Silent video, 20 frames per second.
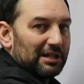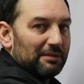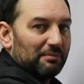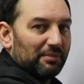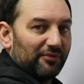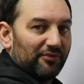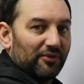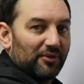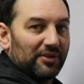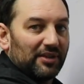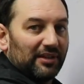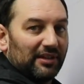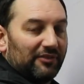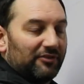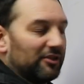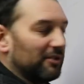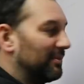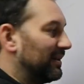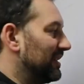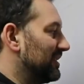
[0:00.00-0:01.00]
it before the
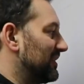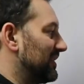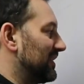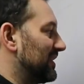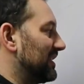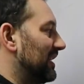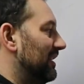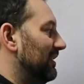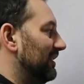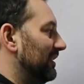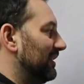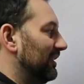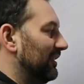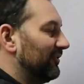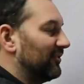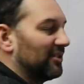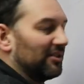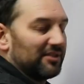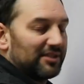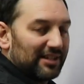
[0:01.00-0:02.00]
lifter, because the solid
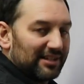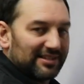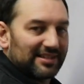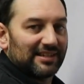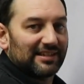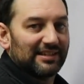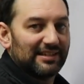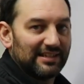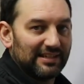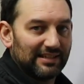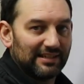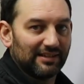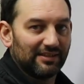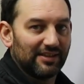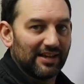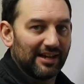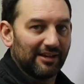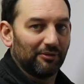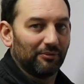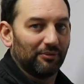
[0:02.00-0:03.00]
lifter doesn't need
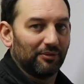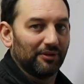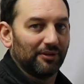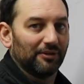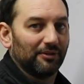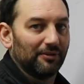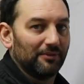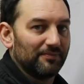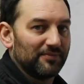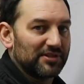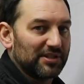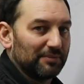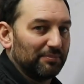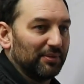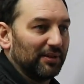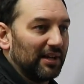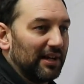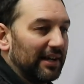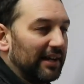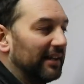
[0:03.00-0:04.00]
that oil
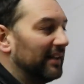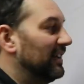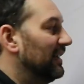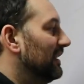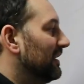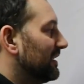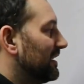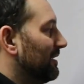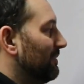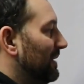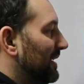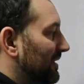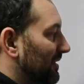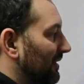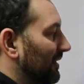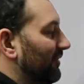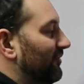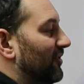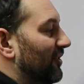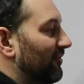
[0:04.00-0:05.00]
supply to make the
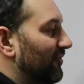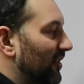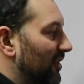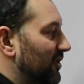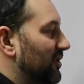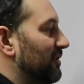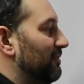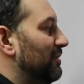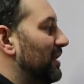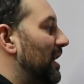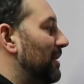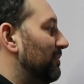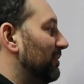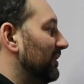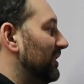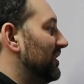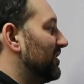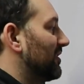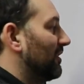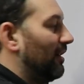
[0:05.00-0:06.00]
lifter function
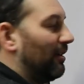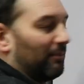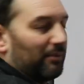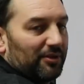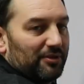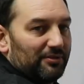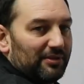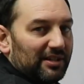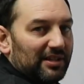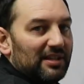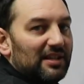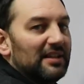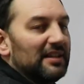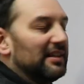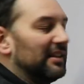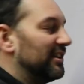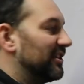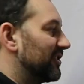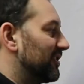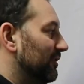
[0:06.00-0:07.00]
properly. So all we're doing
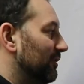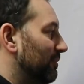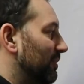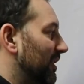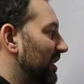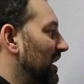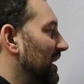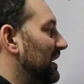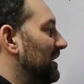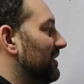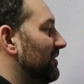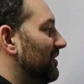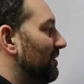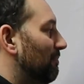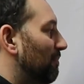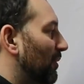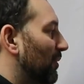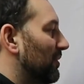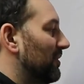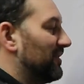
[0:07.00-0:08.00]
is lubricating the
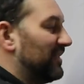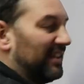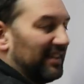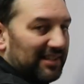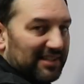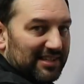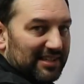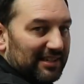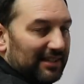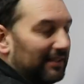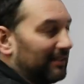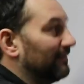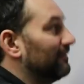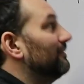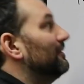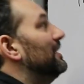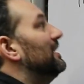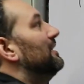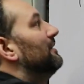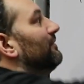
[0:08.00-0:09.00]
bore that it's in
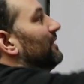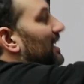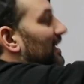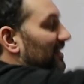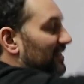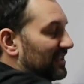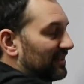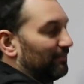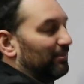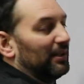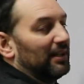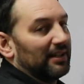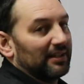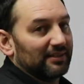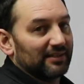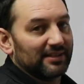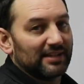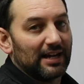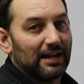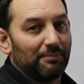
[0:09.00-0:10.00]
and supplying
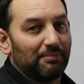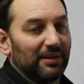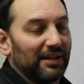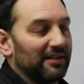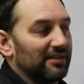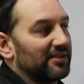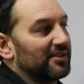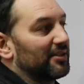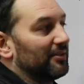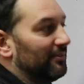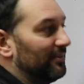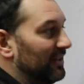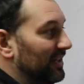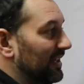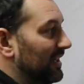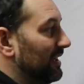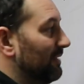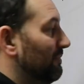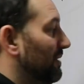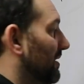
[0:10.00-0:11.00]
the top end, so
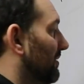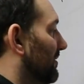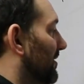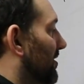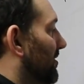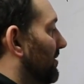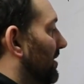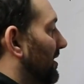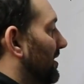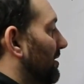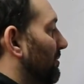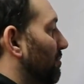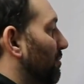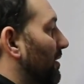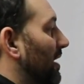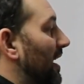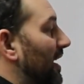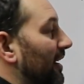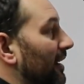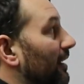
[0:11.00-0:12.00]
it can be restricted
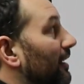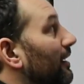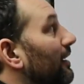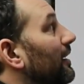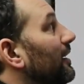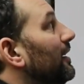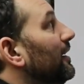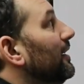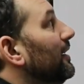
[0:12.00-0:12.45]
prior.